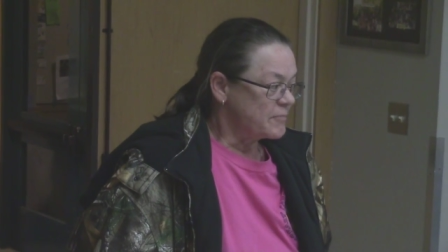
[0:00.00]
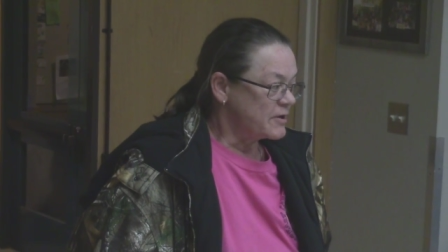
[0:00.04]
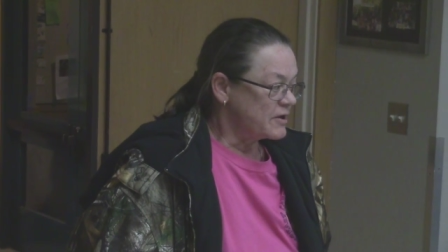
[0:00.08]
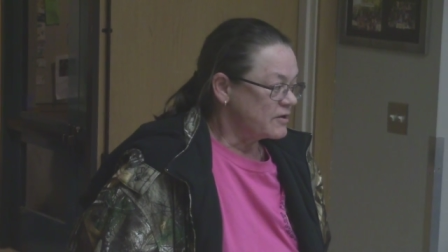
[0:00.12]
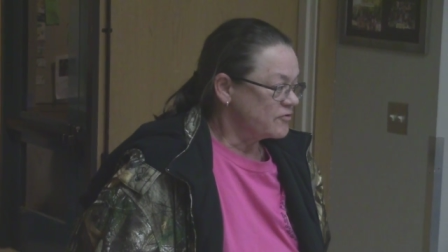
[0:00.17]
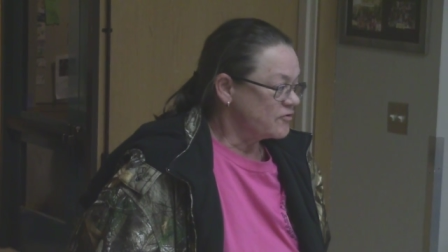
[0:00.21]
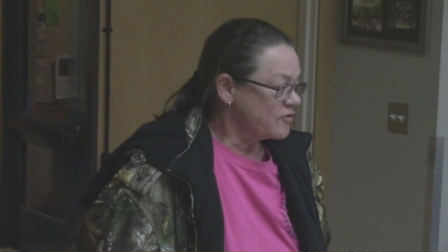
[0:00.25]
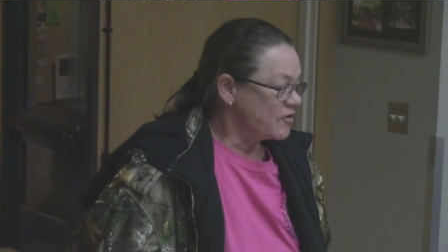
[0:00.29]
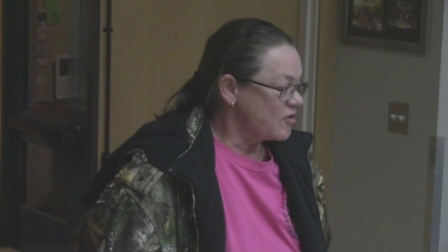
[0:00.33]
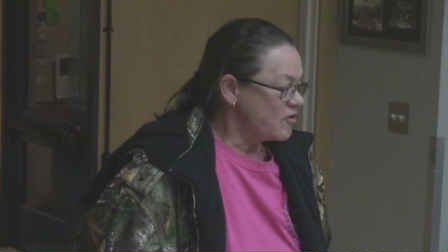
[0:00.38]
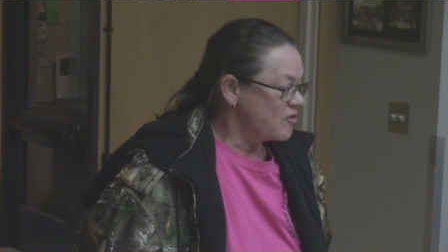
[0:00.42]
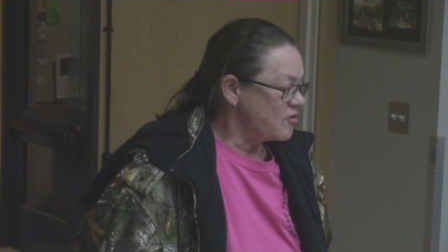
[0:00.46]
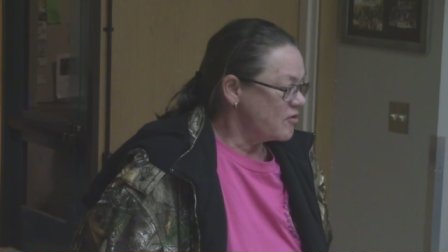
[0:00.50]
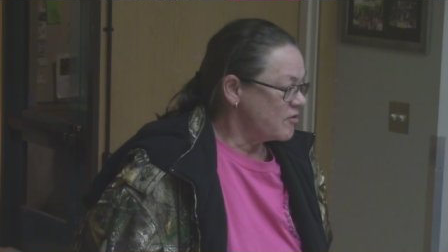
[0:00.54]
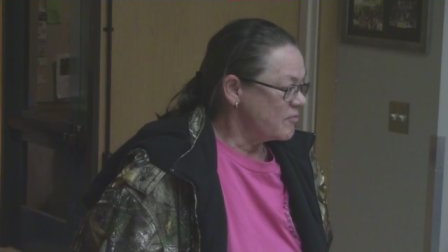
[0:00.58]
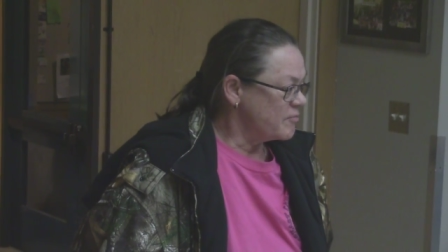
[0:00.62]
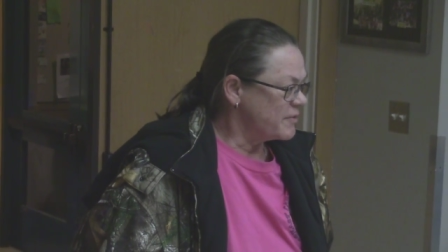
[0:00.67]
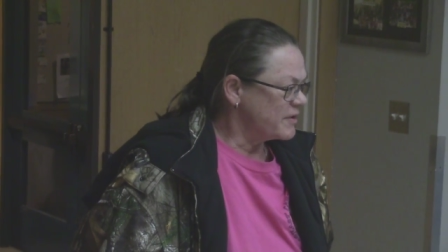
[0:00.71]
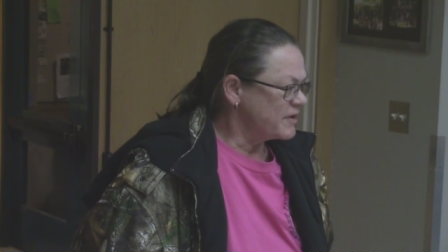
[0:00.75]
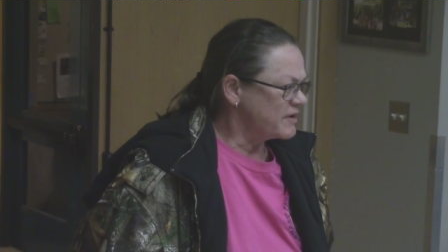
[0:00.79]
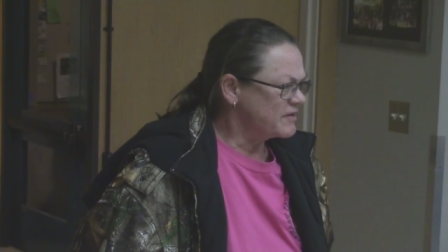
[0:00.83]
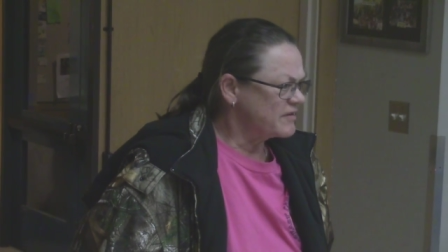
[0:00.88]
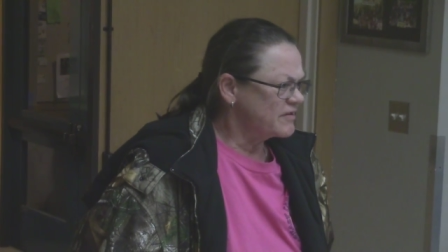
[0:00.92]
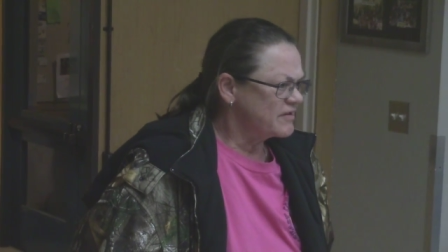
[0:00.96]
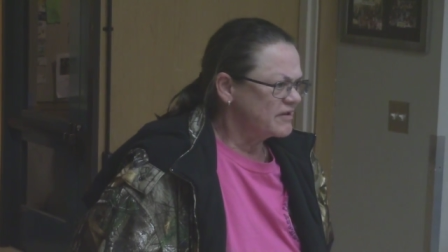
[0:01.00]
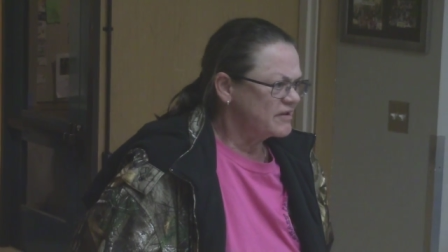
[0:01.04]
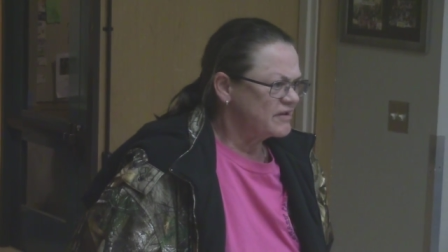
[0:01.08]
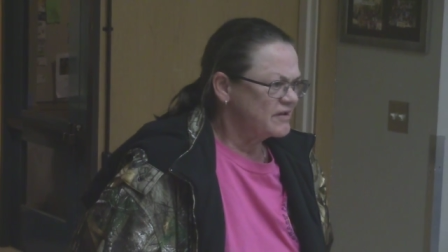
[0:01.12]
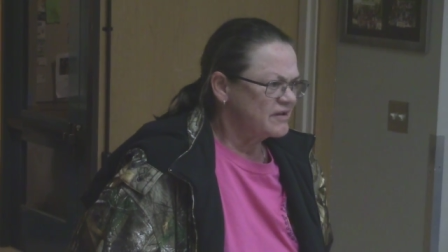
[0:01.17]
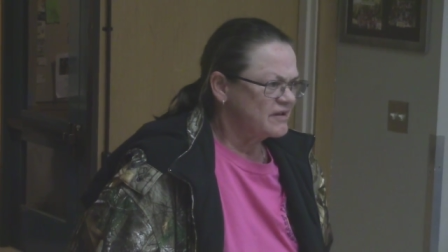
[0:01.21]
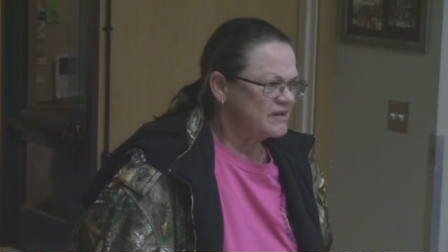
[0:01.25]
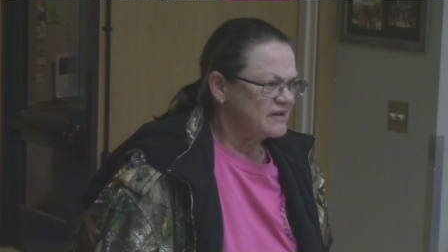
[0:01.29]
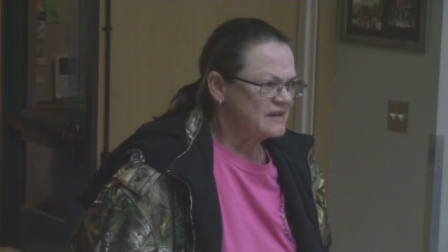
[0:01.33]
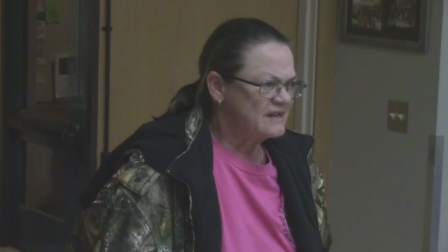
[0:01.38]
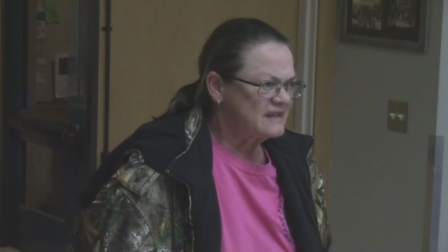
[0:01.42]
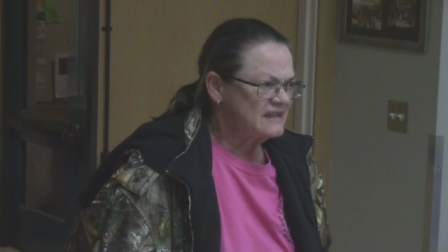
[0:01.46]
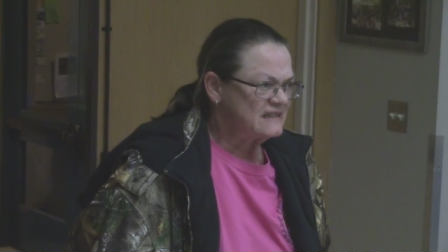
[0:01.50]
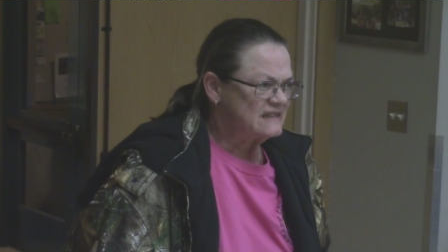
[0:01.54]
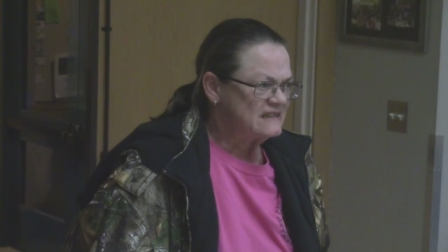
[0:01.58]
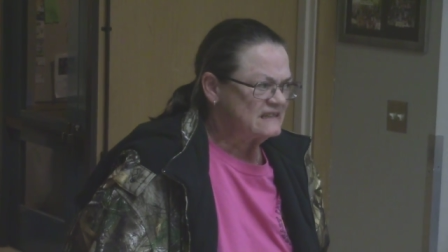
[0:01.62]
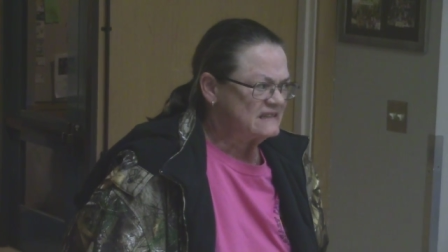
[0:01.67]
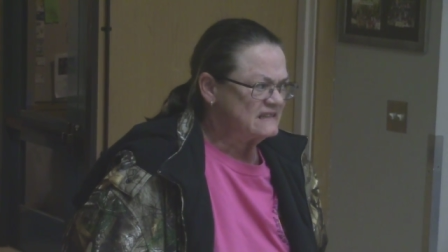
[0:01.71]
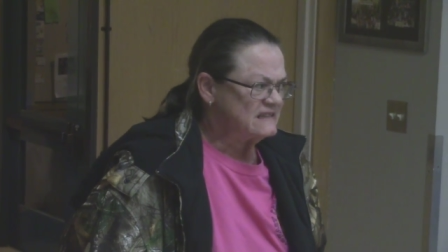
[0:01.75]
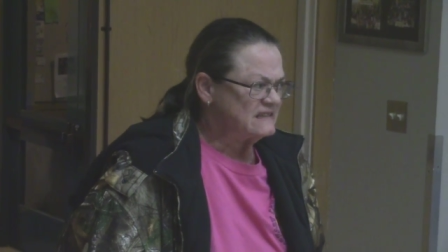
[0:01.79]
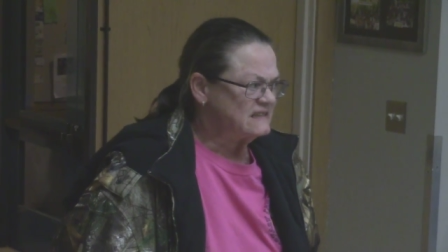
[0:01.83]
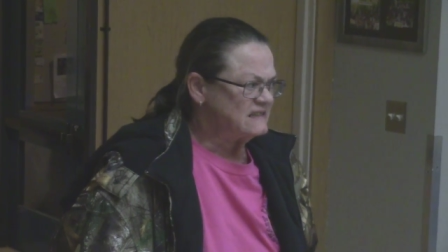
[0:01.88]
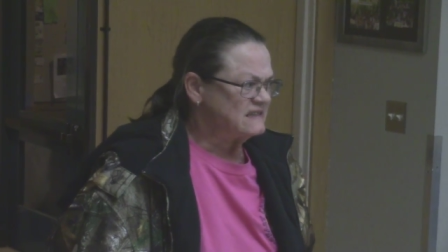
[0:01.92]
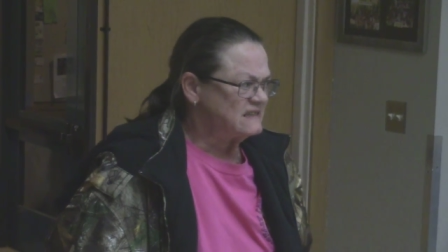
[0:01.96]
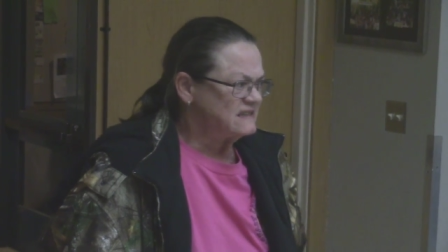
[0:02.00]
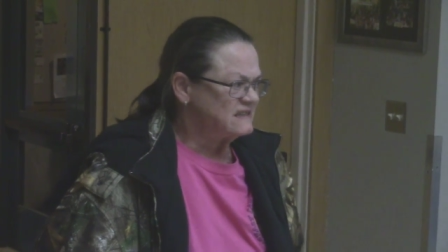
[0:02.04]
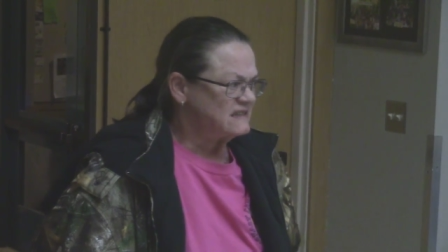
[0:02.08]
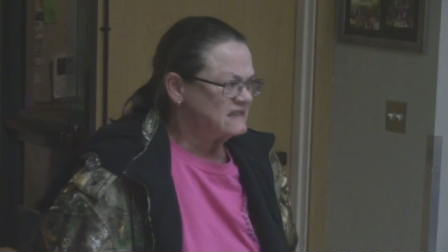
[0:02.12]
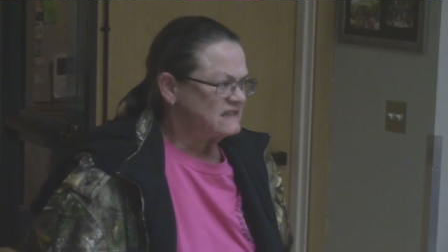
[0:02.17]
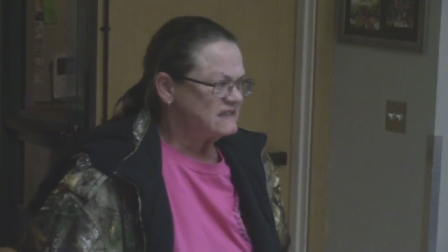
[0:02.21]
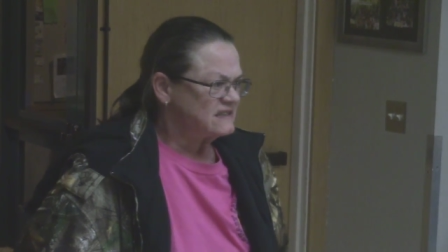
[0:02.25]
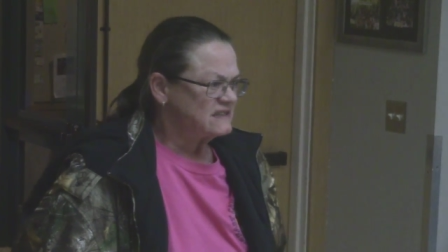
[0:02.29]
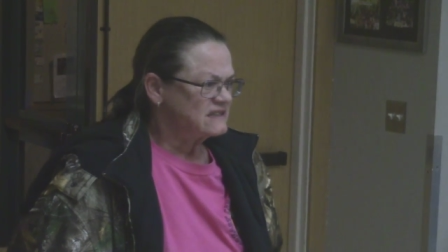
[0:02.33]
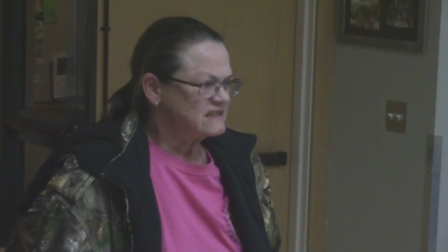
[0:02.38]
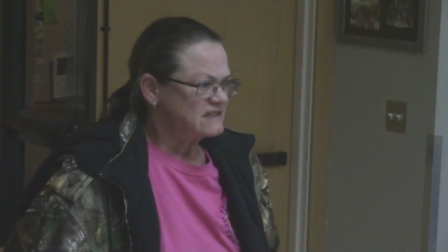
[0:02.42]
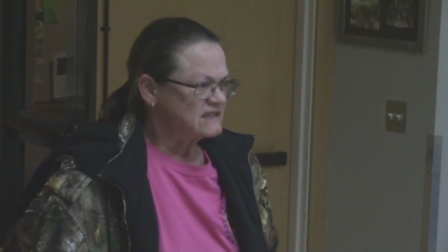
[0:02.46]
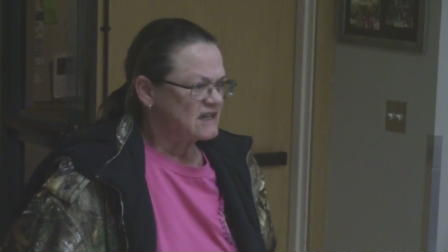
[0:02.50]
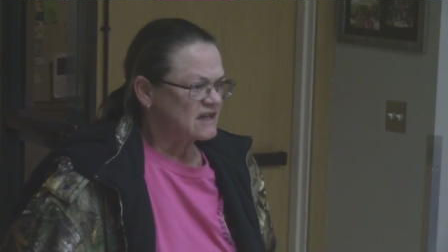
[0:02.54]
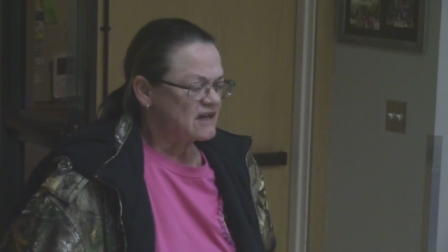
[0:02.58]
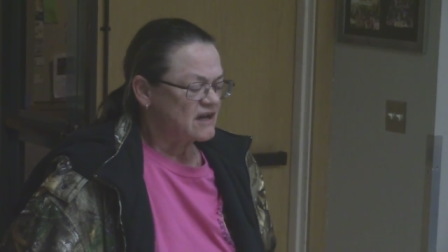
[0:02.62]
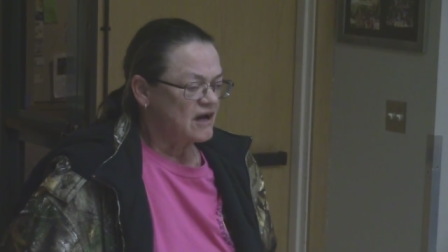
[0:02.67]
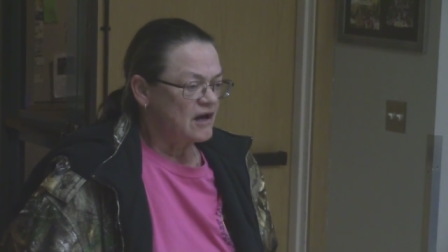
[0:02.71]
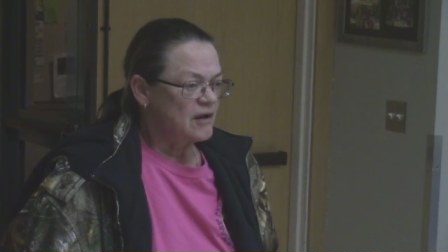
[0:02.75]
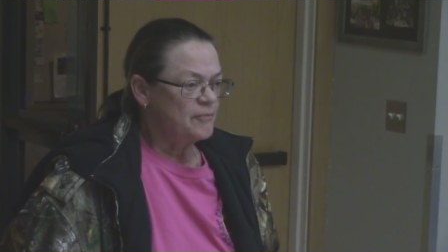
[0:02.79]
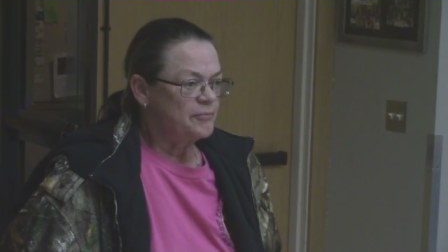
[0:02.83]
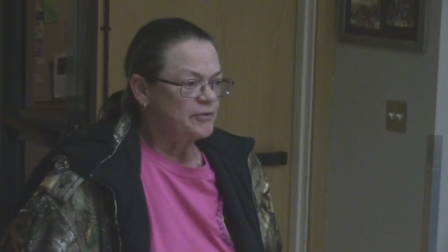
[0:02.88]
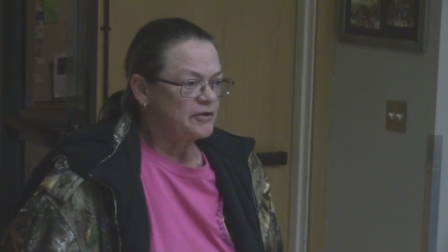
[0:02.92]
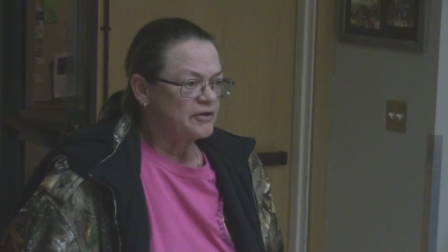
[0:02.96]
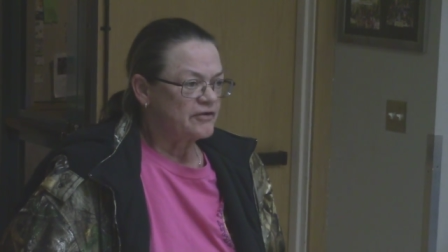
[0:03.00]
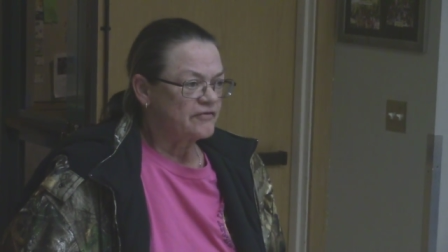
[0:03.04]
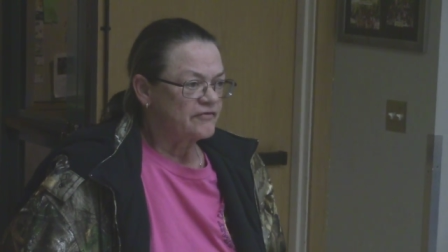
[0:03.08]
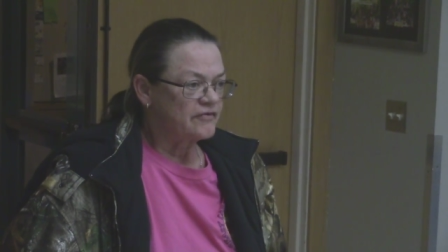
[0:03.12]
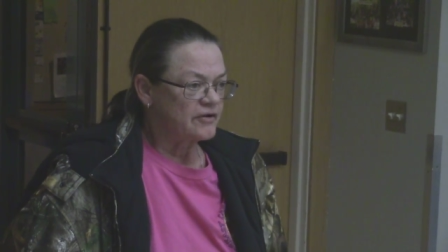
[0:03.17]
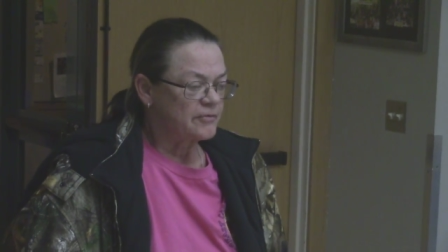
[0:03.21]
been to all but a couple of